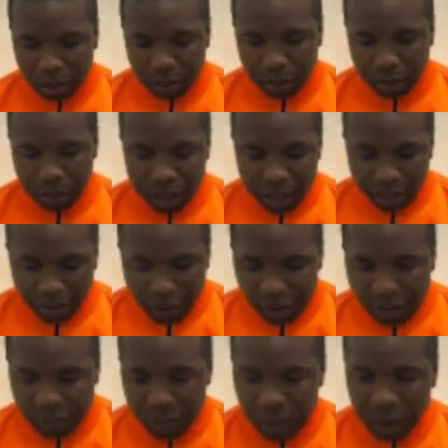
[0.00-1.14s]
Even
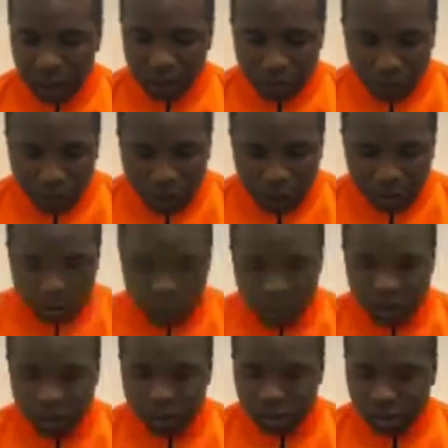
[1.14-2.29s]
if, for whatever
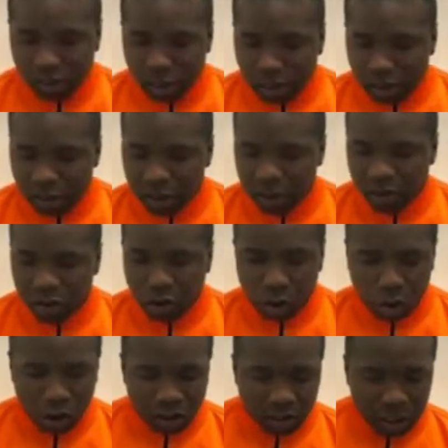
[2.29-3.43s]
reason, the 7 is
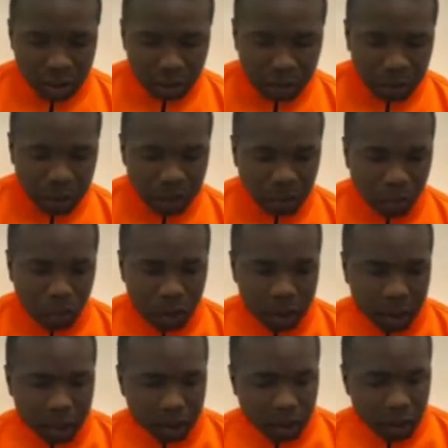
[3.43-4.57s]
caught sleeping in the ball
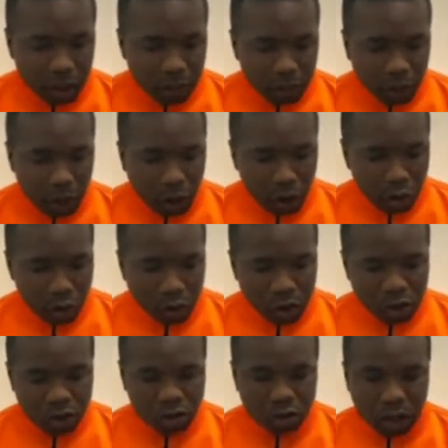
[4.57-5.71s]
here, now you
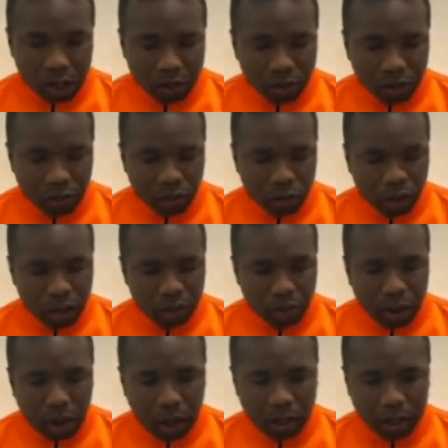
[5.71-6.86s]
can transfer the
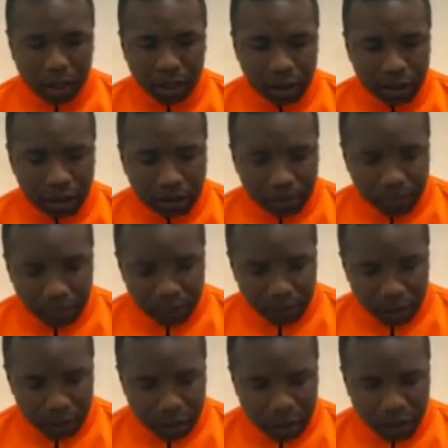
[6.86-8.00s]
marking,
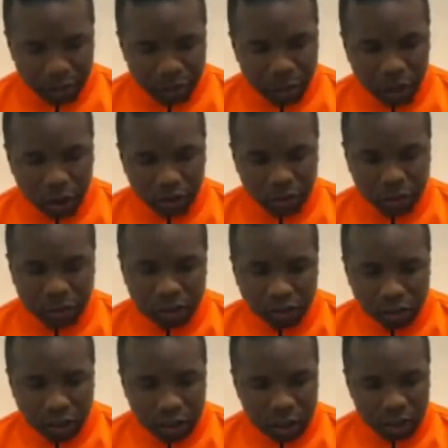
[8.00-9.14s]
give
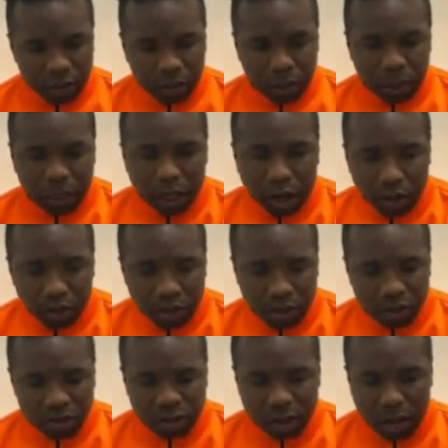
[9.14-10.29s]
coverage, player comes
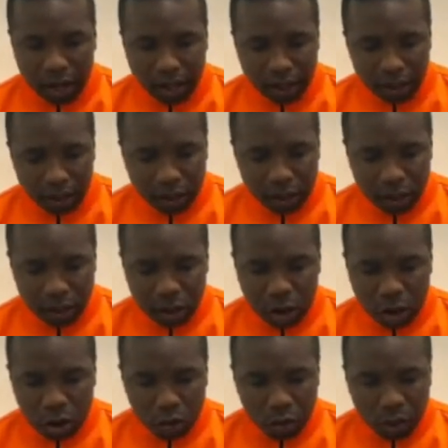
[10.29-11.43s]
inside,
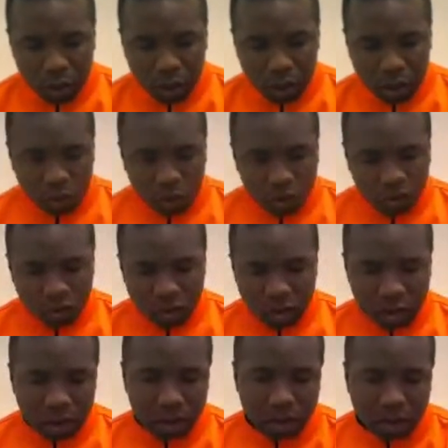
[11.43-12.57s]
now we close
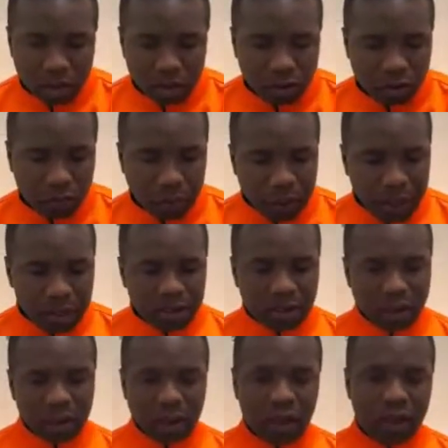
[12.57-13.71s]
in space
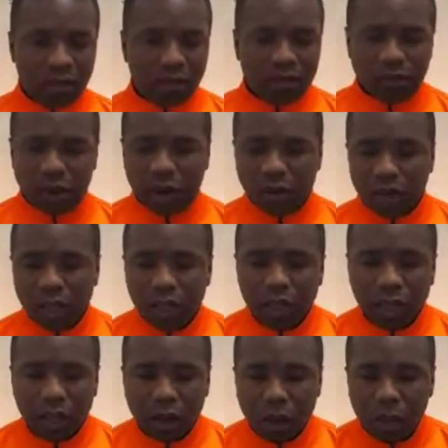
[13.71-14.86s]
and very
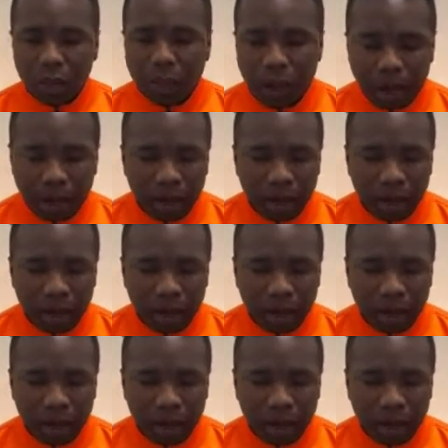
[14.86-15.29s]
compact.